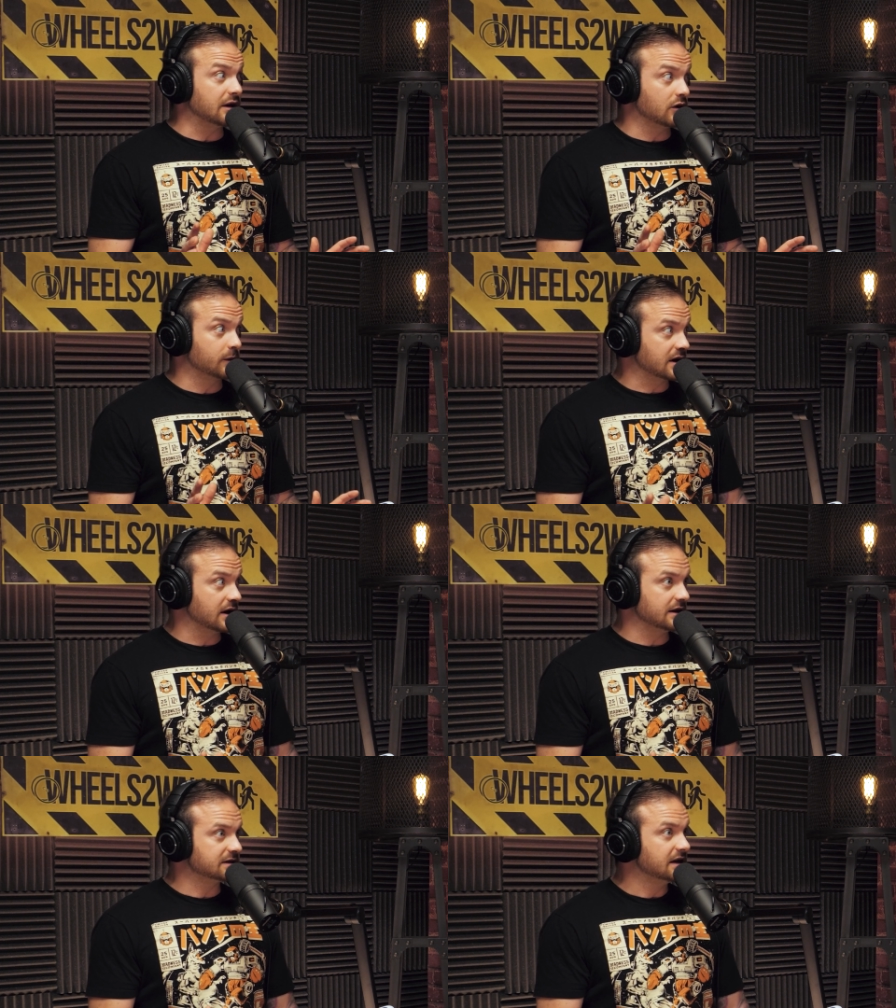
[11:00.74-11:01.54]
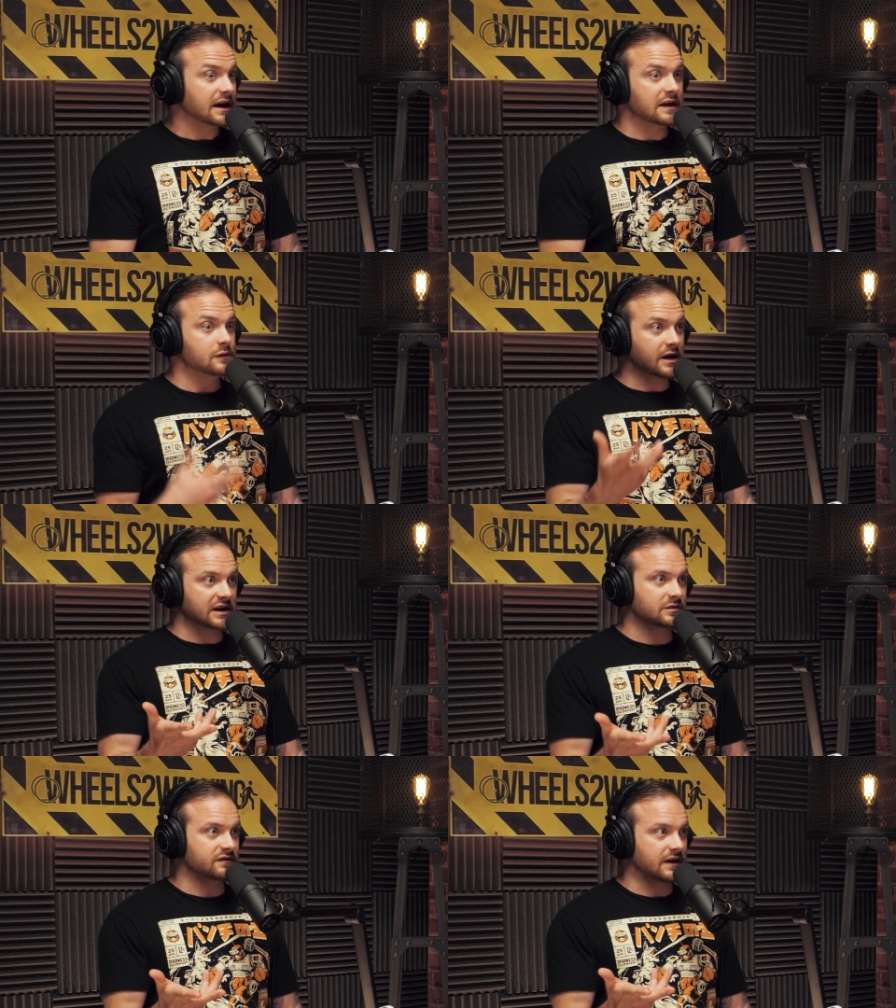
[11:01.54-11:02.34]
would we cuss. And then we
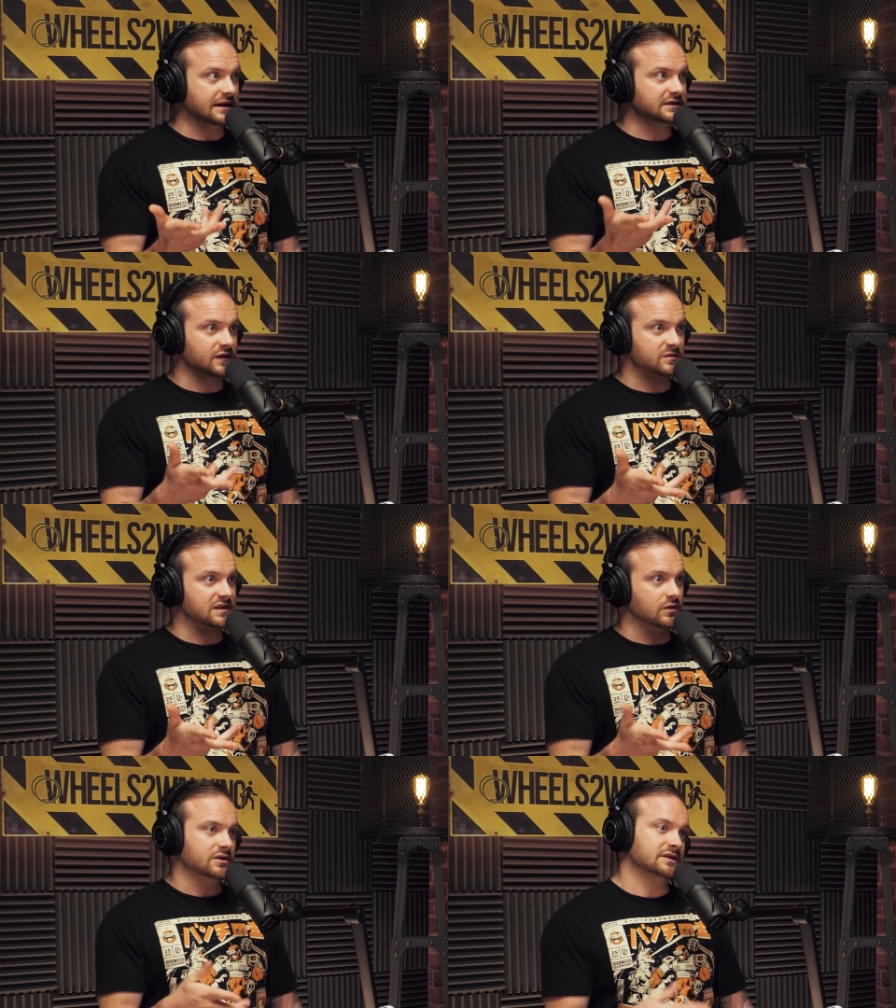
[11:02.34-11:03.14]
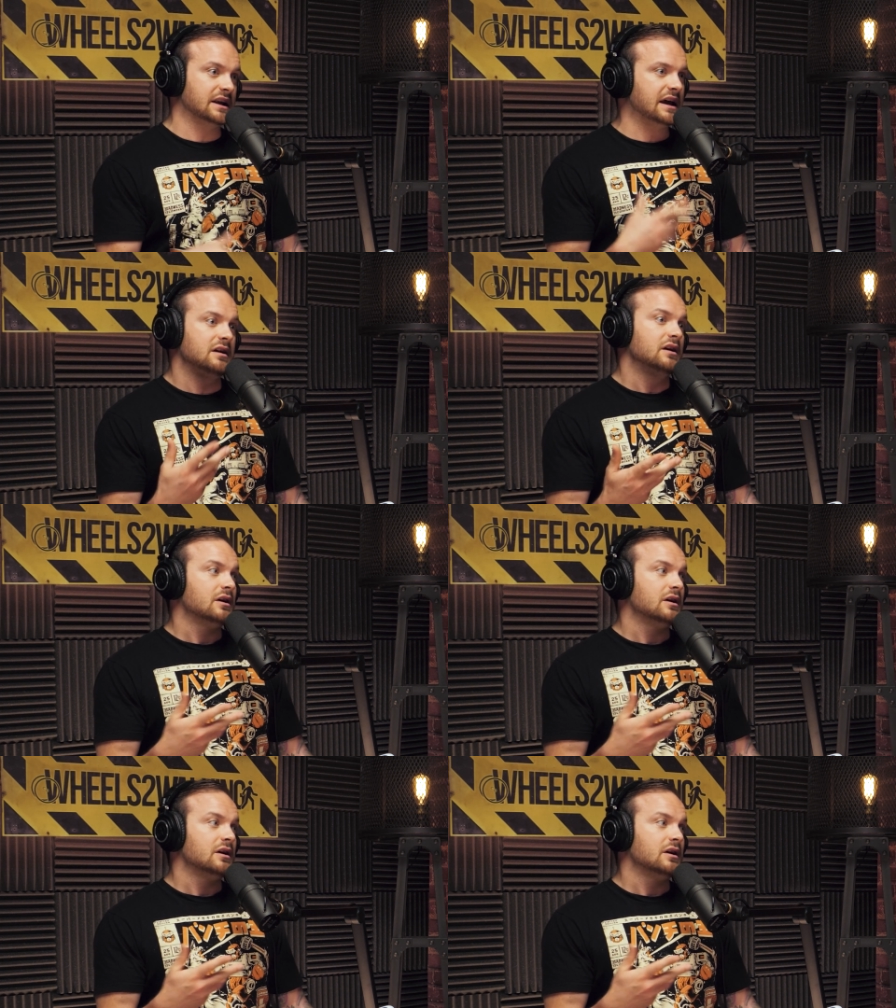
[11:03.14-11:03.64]
got some advice from someone who said, hey,